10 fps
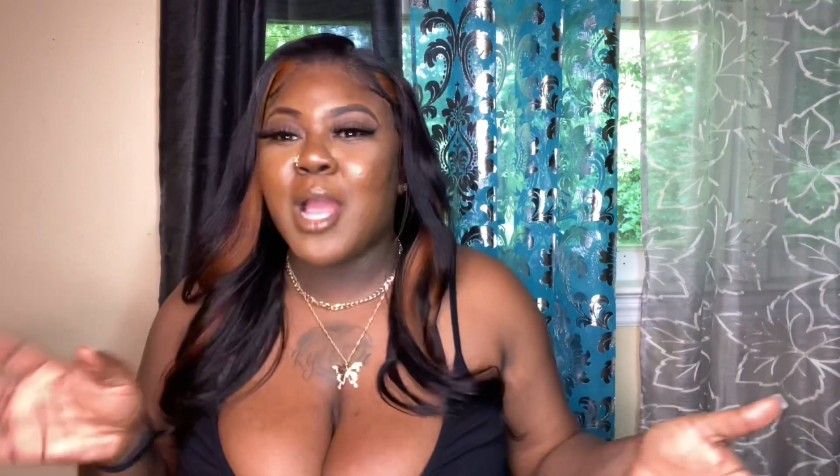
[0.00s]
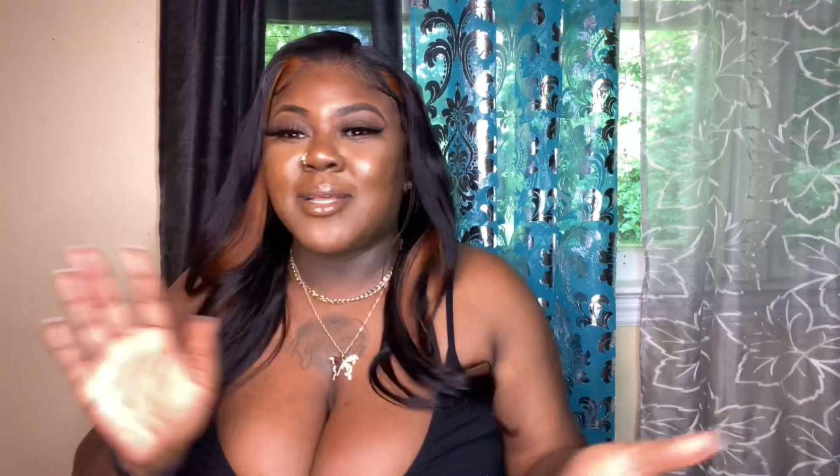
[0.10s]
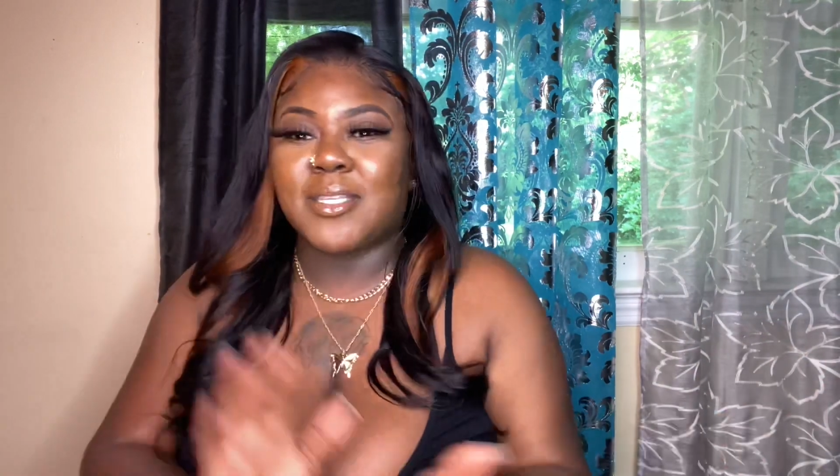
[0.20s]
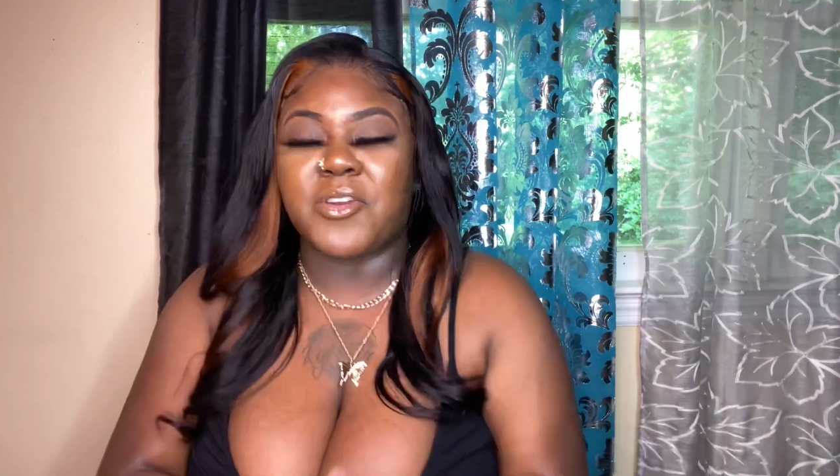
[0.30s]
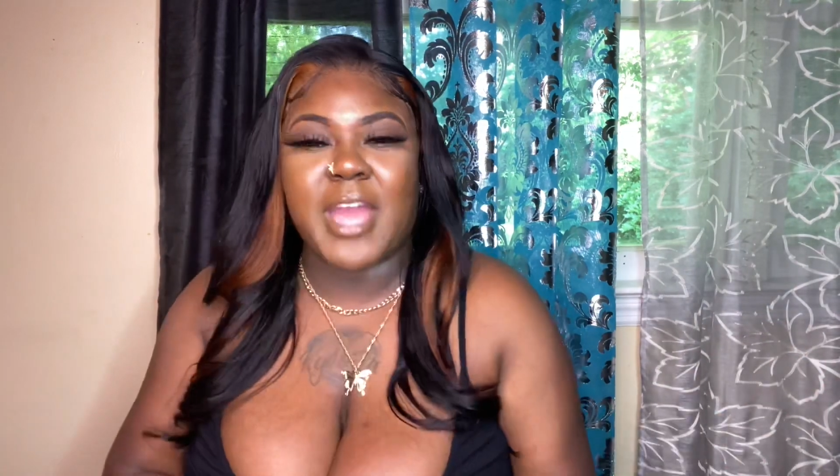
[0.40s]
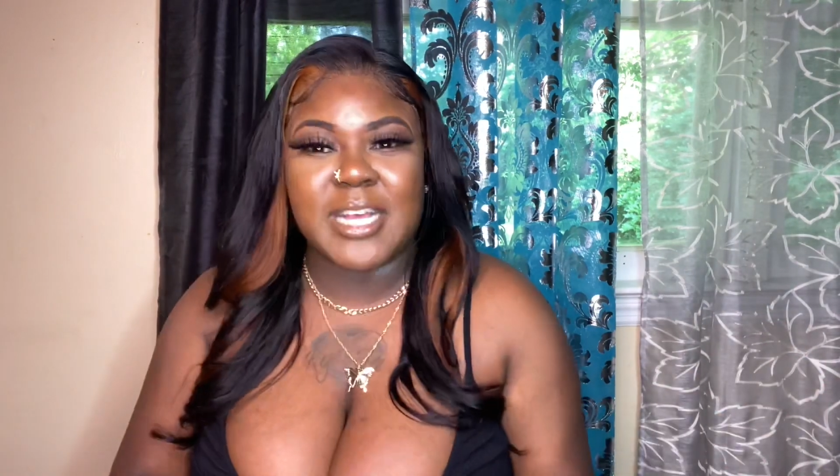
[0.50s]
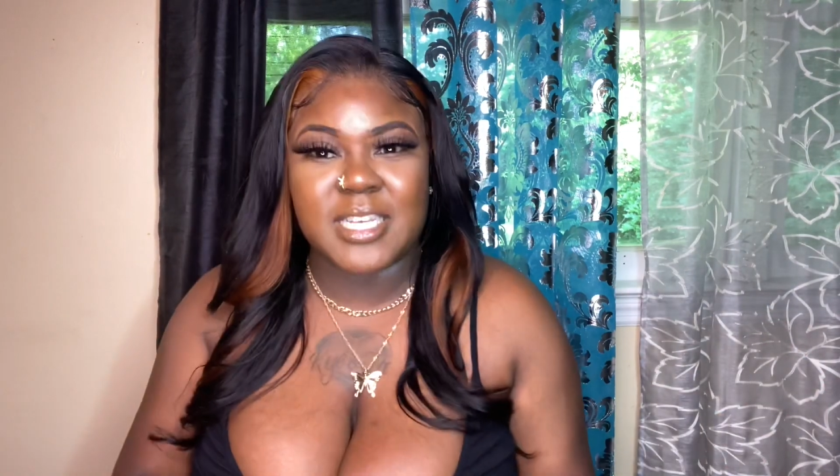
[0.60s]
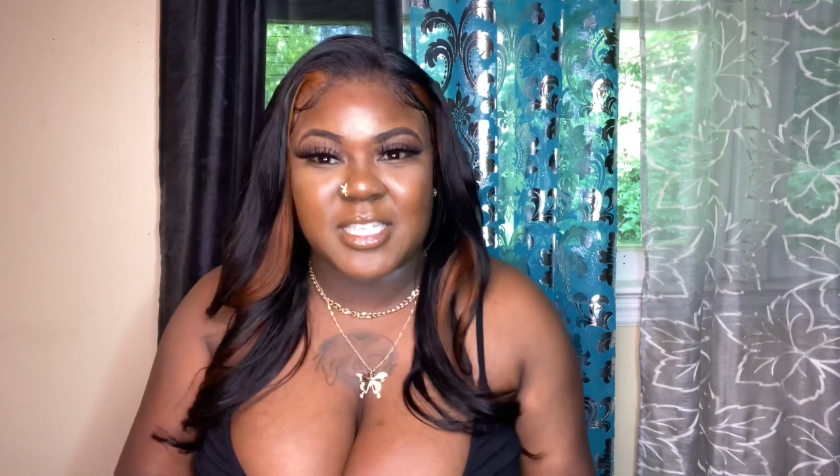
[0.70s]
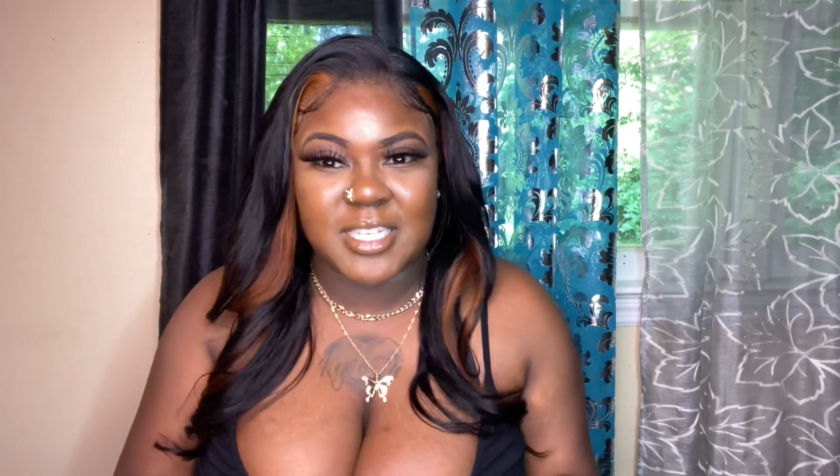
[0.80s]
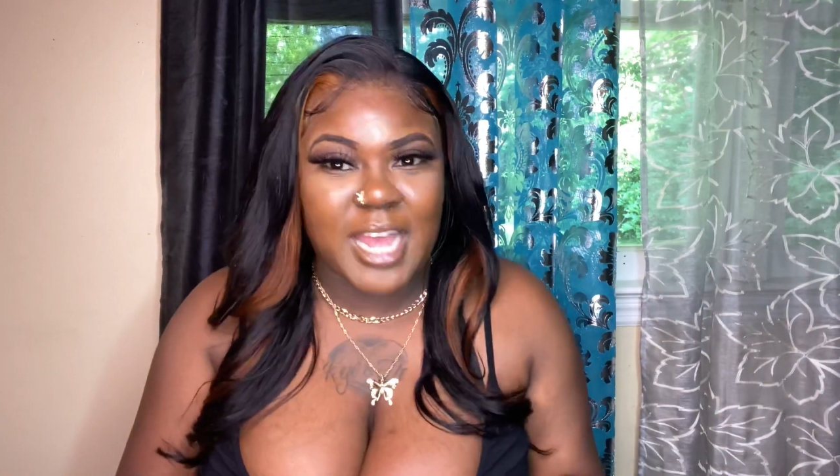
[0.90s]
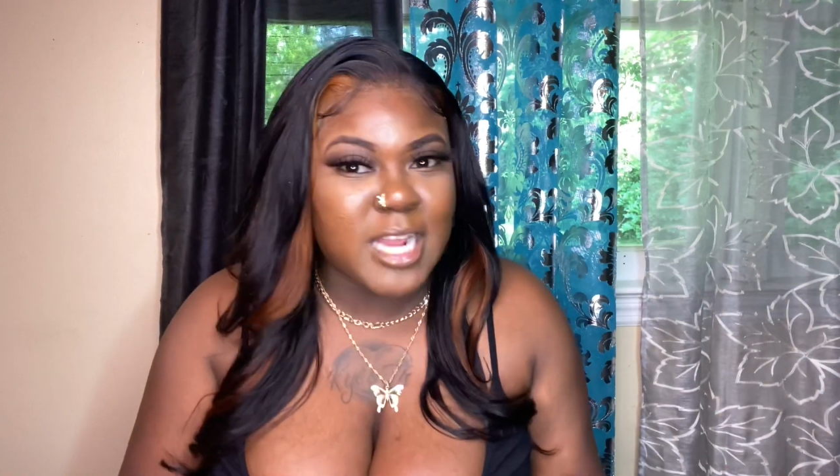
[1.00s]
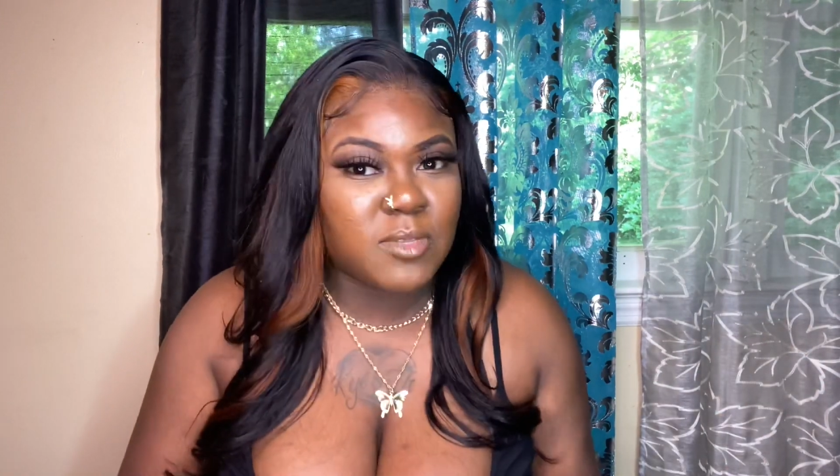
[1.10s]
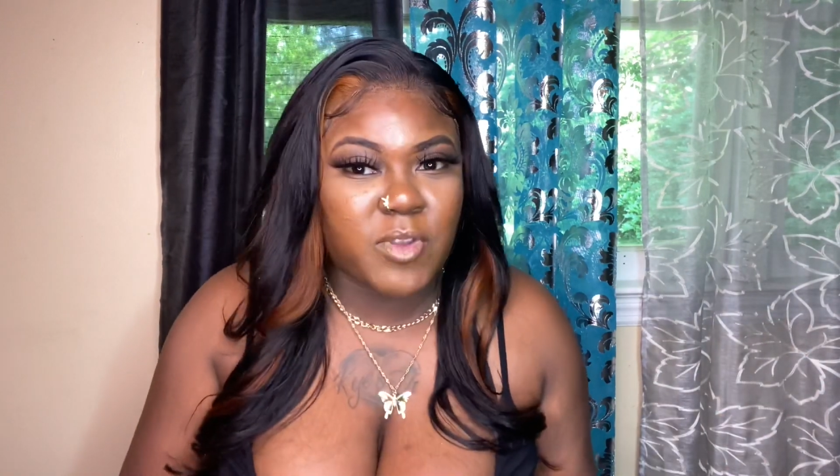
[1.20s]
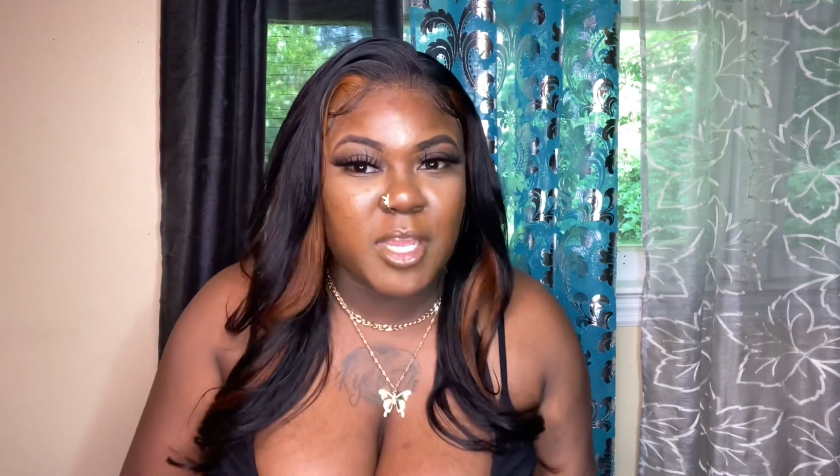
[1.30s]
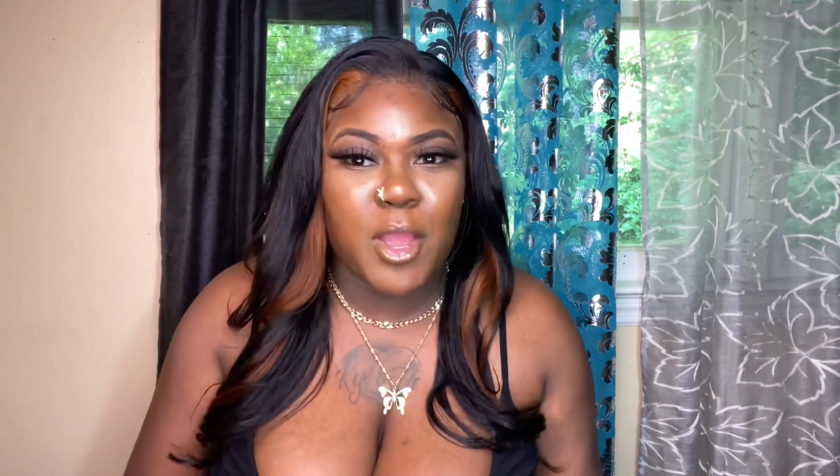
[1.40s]
So you guys, in today's
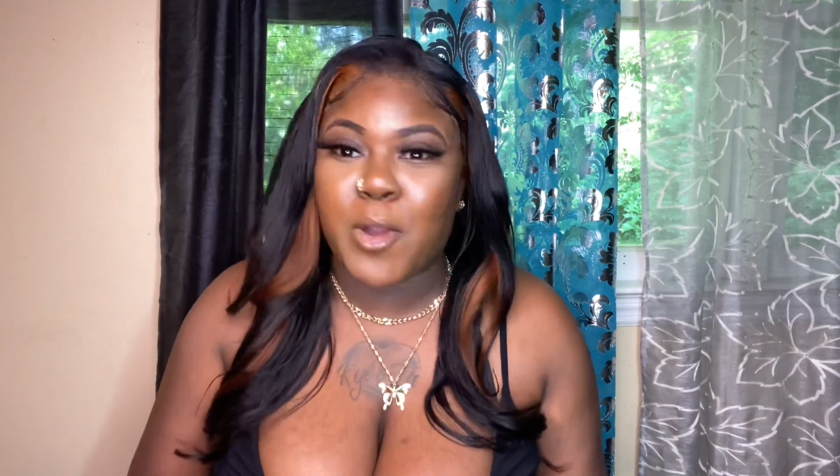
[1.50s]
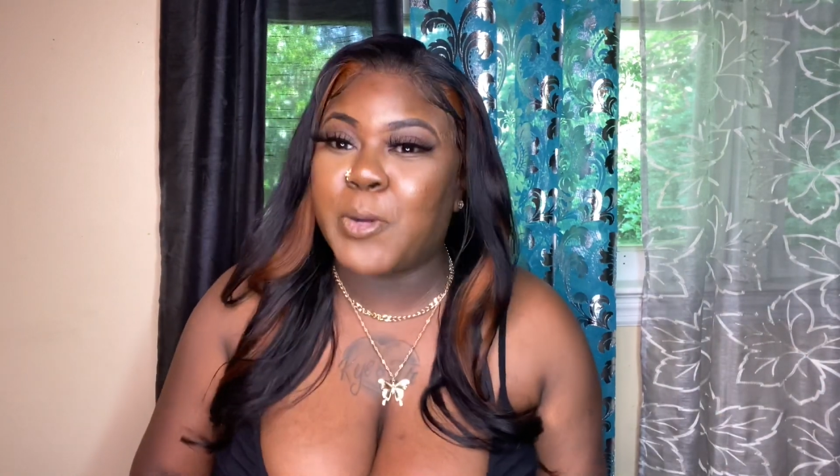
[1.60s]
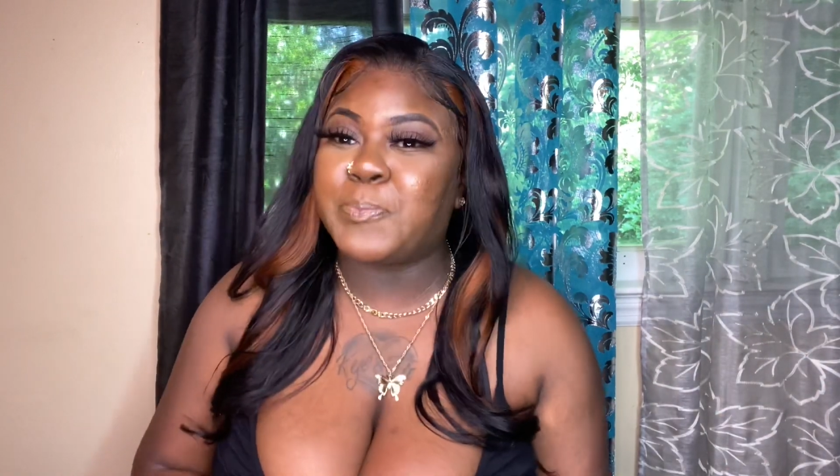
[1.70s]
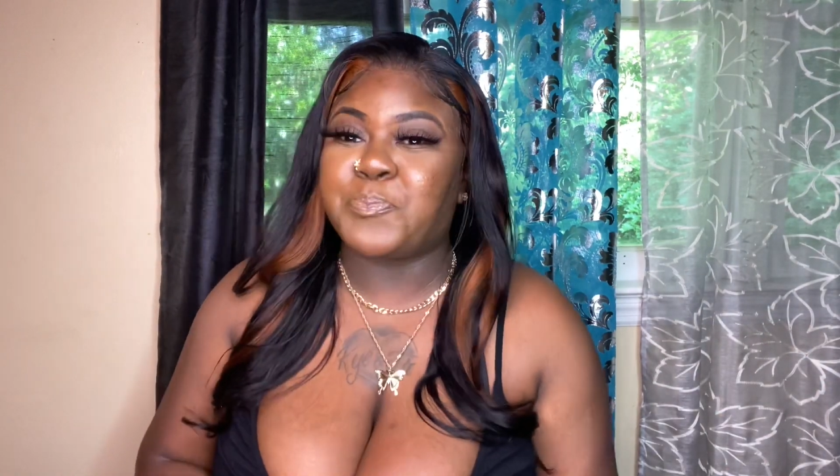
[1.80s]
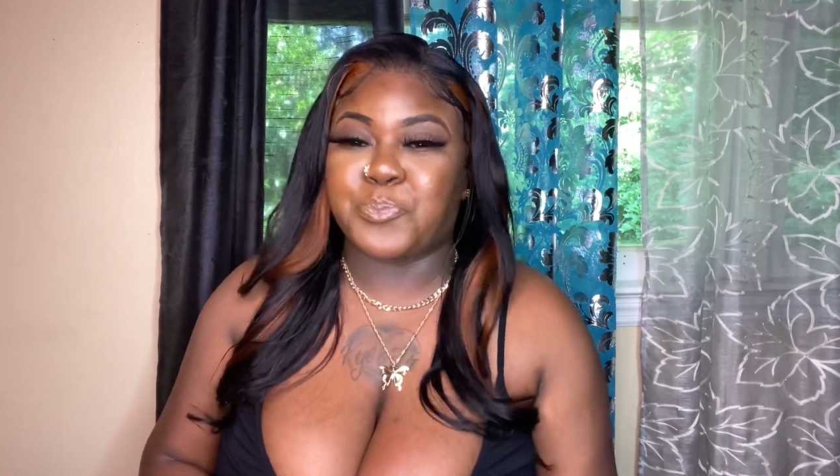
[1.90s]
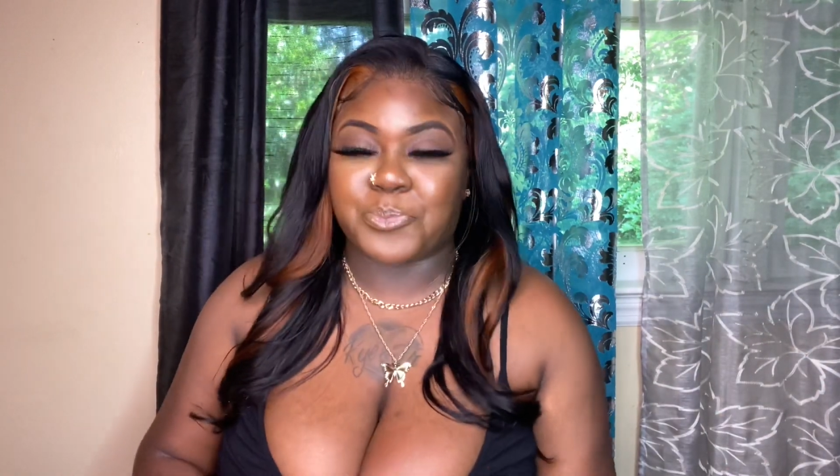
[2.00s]
video,